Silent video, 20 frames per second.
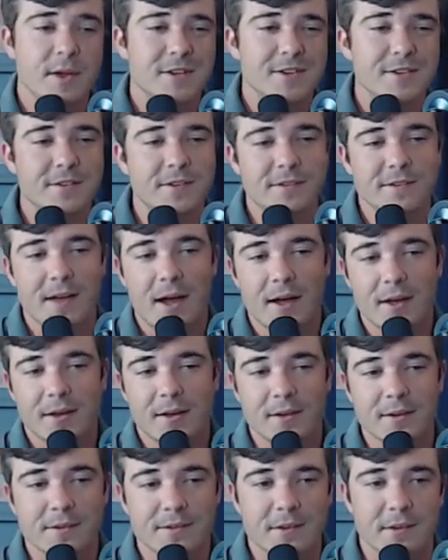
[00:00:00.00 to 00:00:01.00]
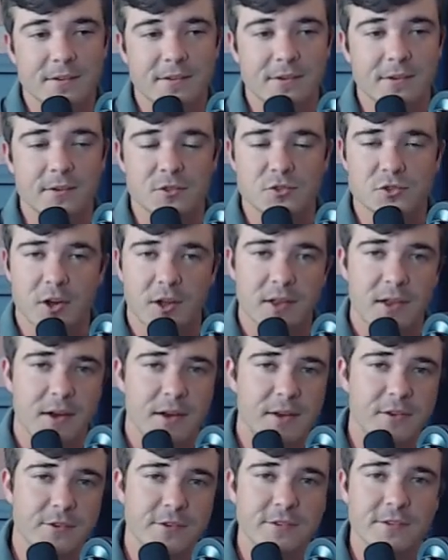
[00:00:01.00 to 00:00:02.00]
Just because hockey doesn't necessarily draw a lot of
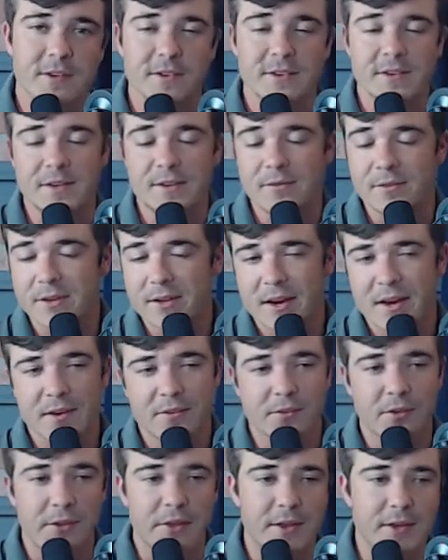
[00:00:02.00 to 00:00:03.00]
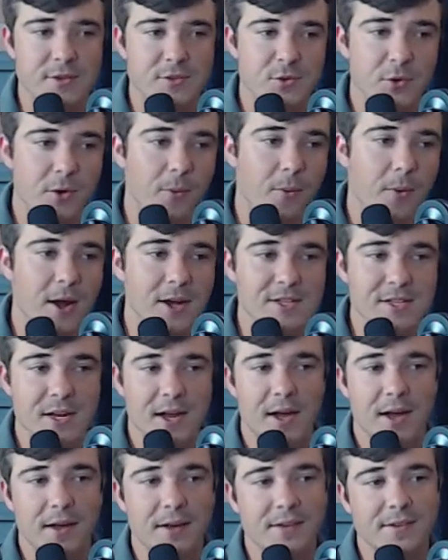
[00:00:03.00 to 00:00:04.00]
interest on TV, and I don't really enjoy watching
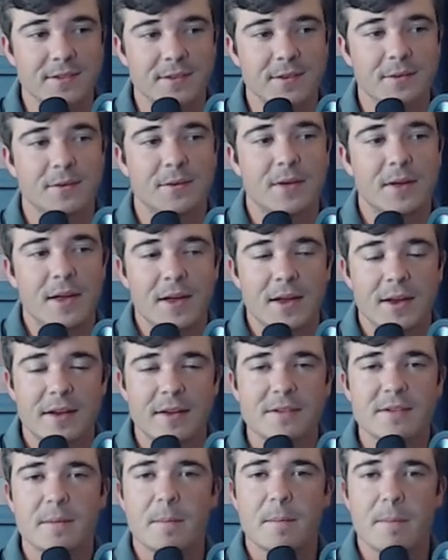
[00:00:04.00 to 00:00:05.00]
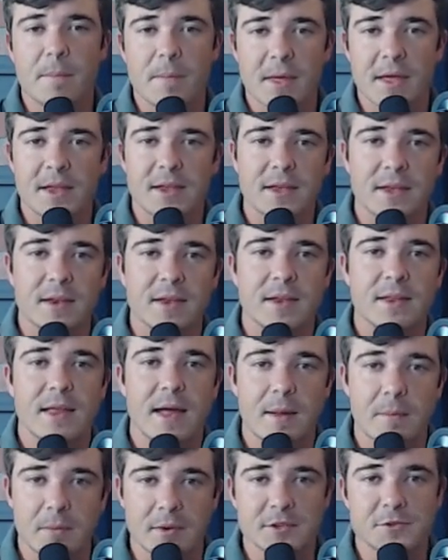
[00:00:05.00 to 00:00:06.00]
hockey, so it doesn't make it
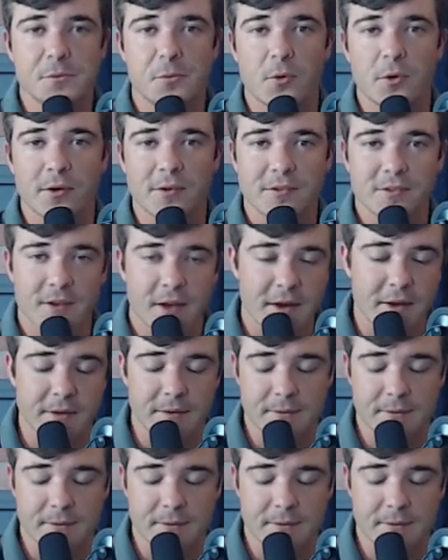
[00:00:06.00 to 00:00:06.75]
that much more exciting.